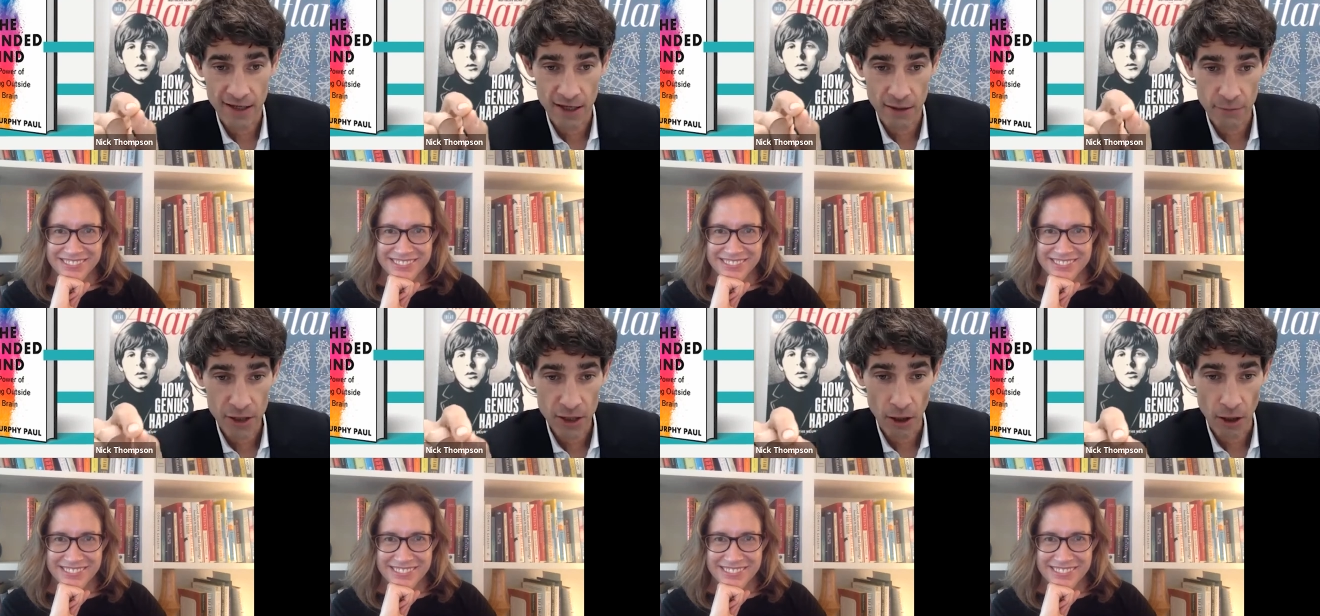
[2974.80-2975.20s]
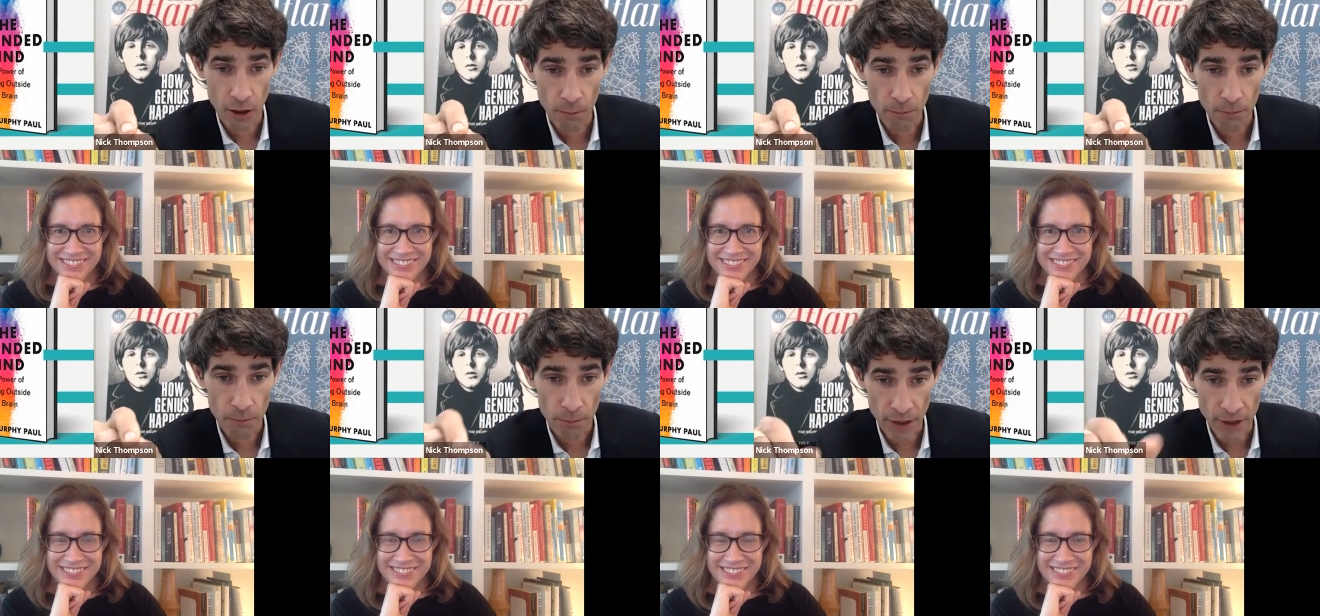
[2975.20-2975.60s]
Speaker 1: they can
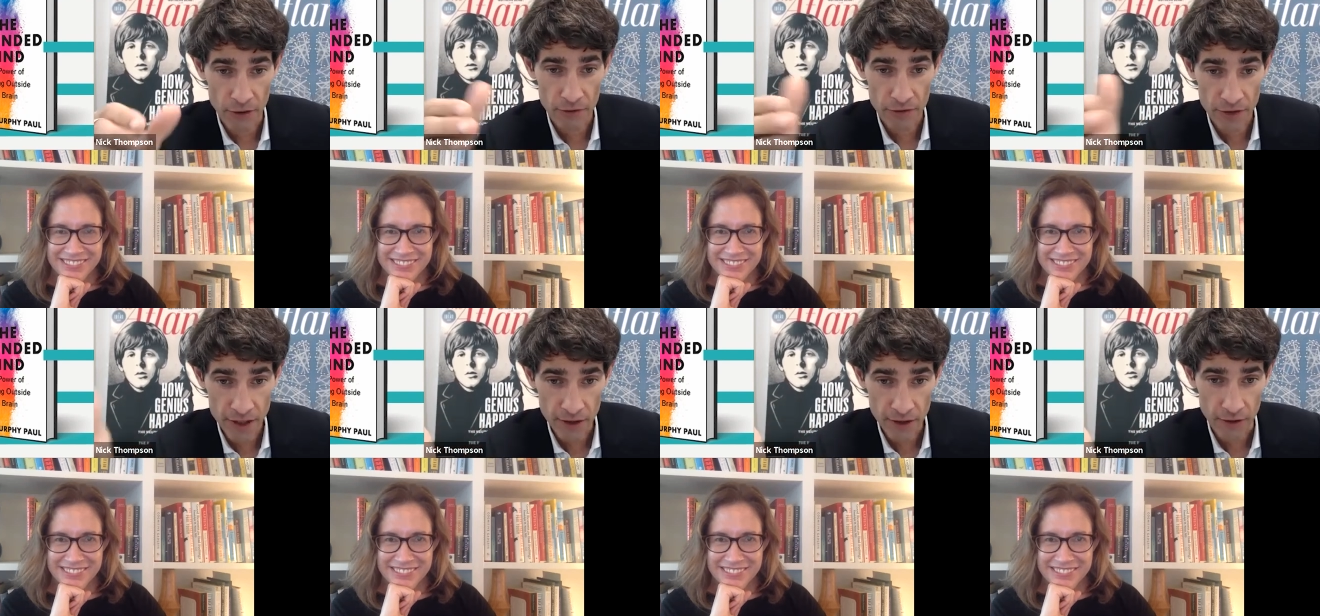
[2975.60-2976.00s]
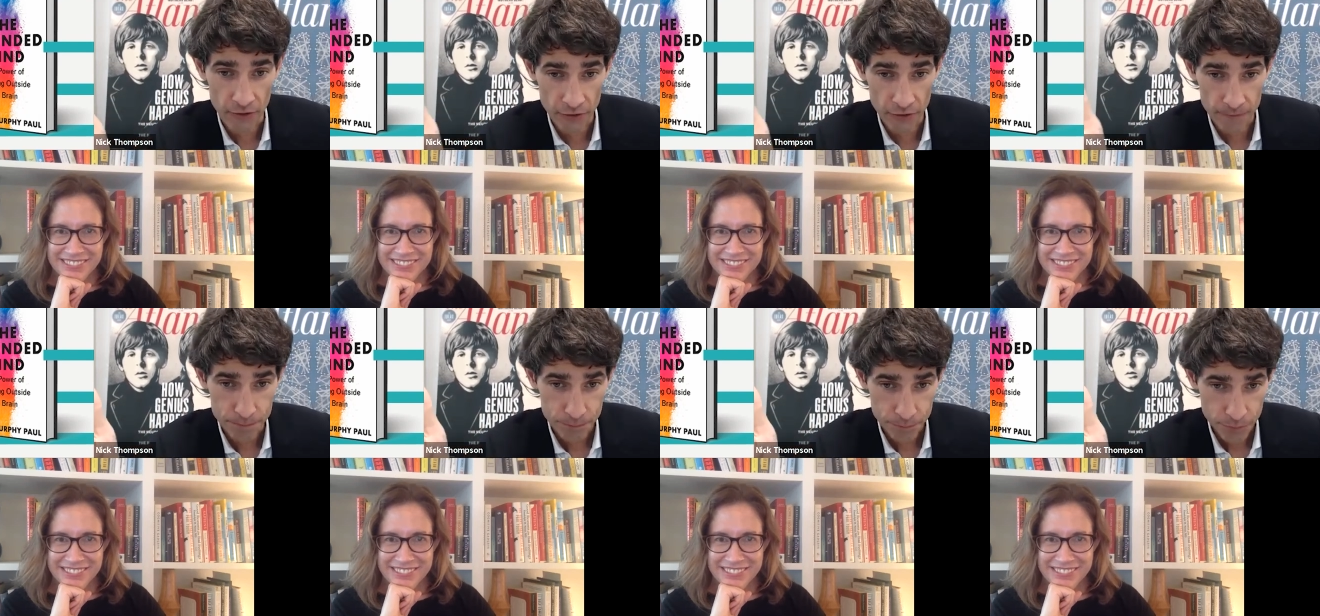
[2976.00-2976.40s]
become better
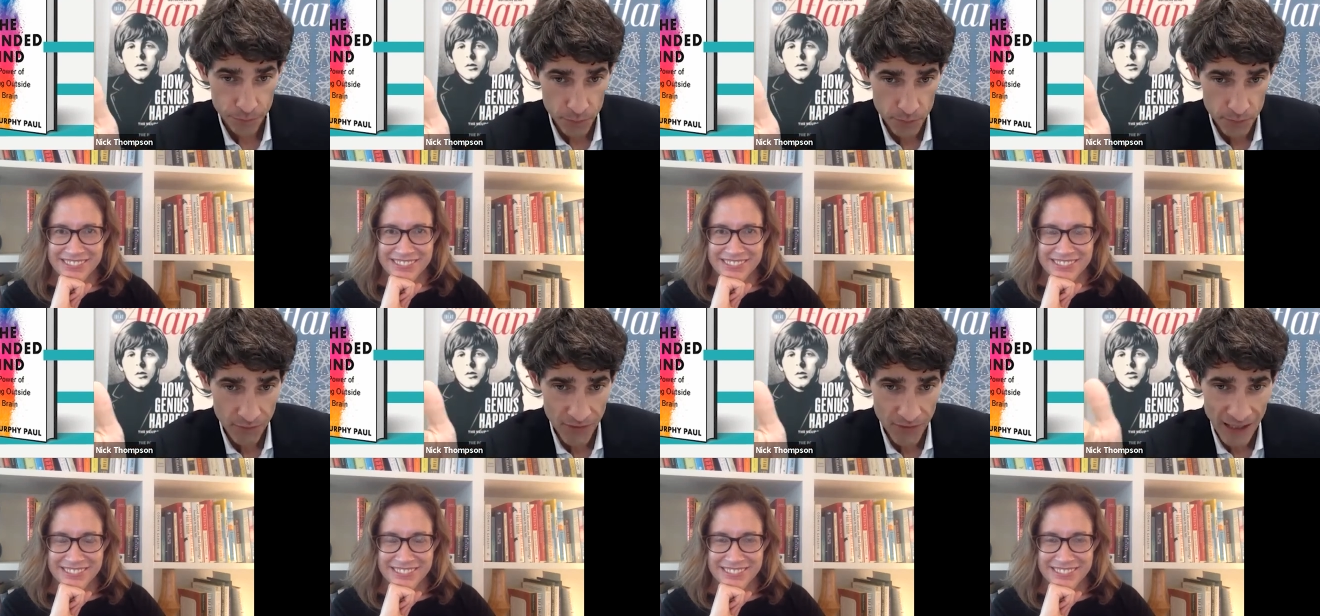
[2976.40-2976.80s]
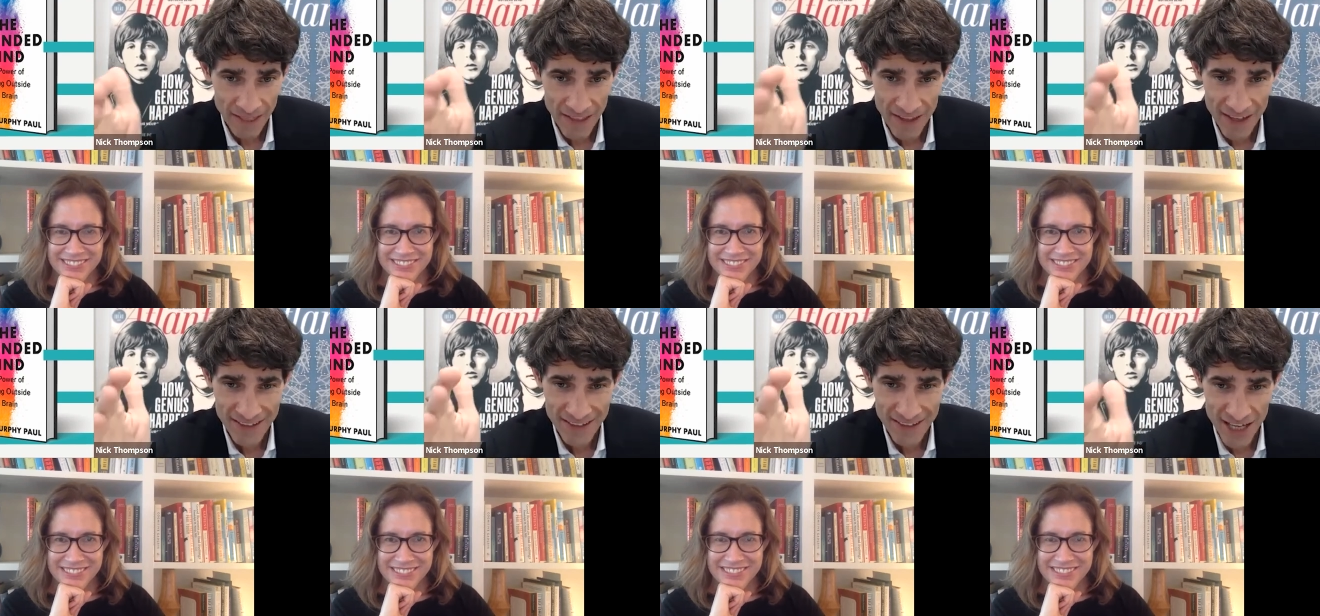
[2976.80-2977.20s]
thinkers.
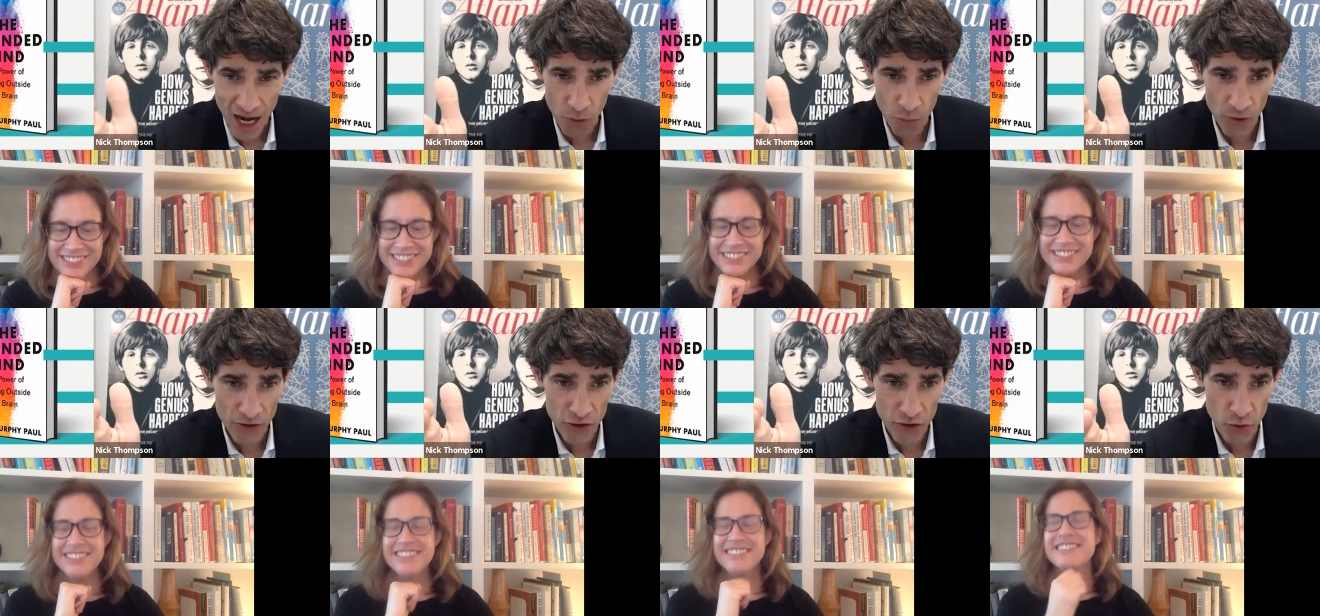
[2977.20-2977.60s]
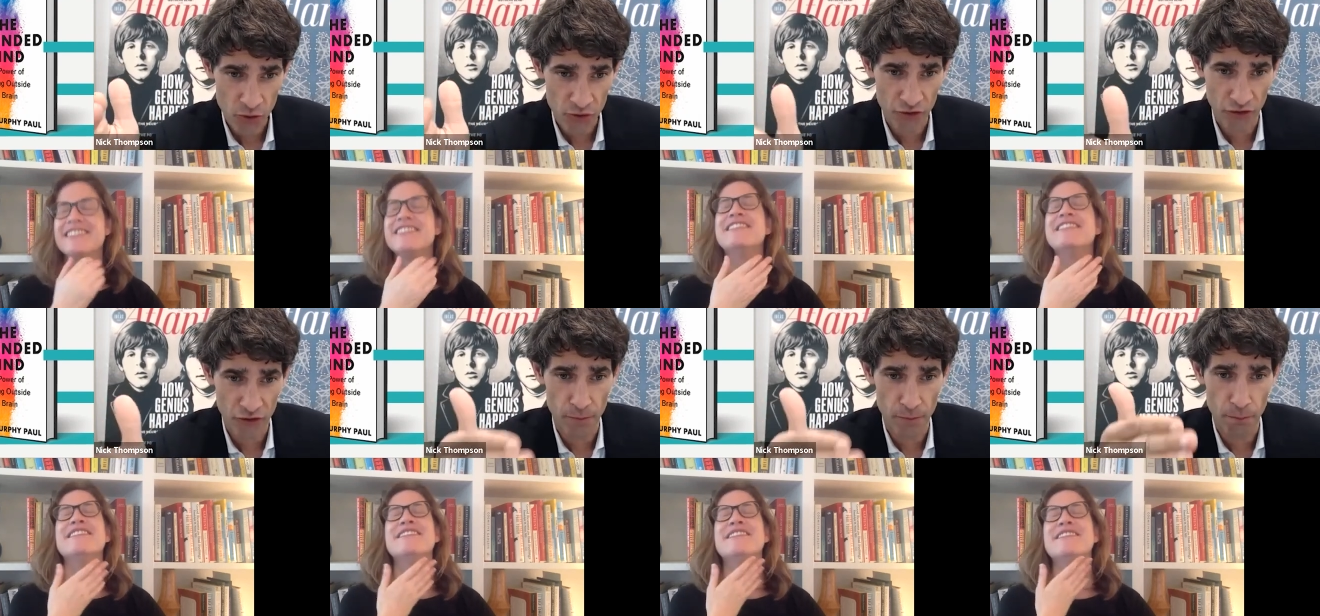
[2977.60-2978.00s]
That it's not whether you are
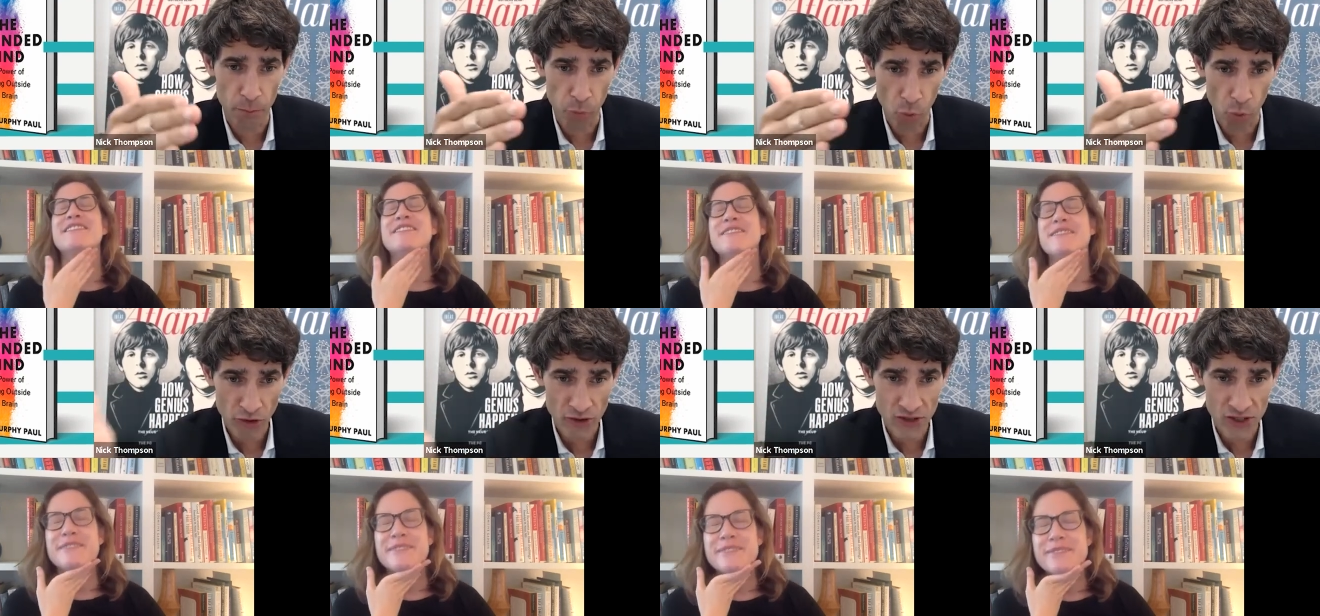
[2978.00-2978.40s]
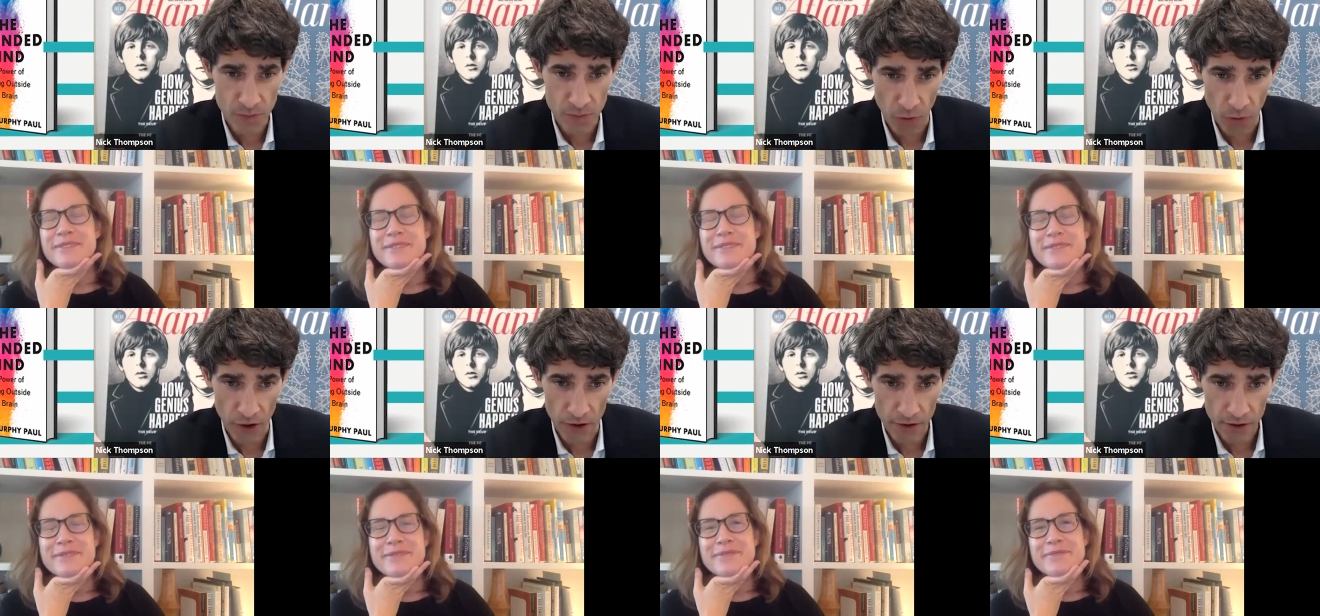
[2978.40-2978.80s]
just born
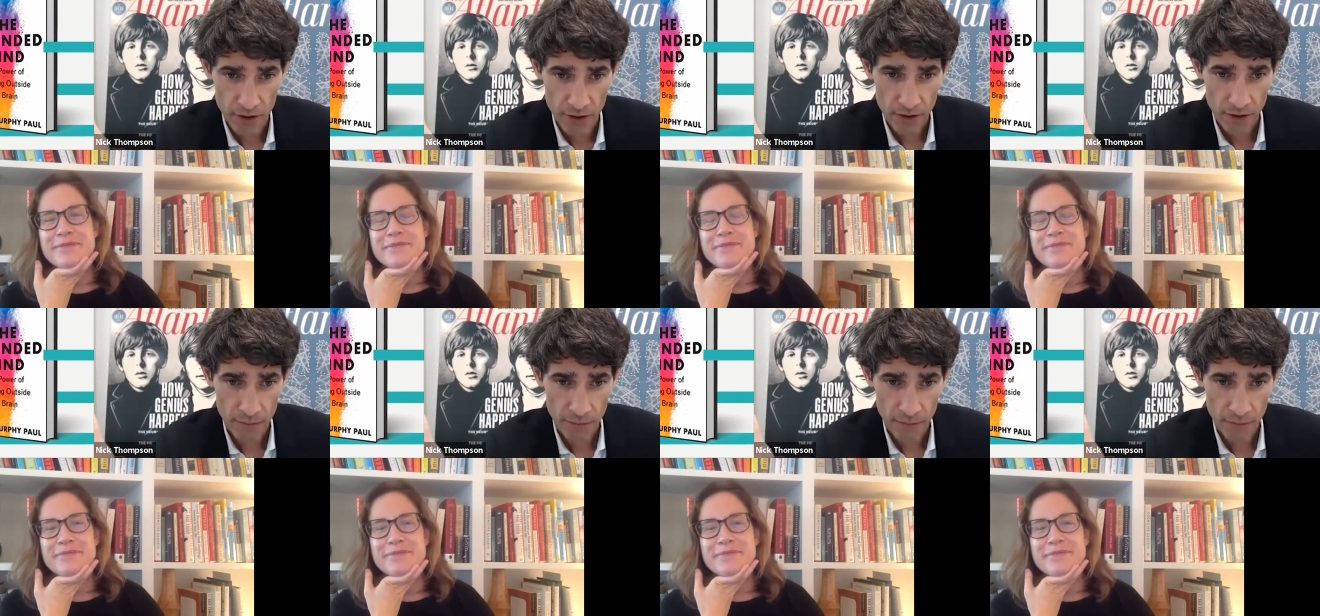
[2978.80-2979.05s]
smart,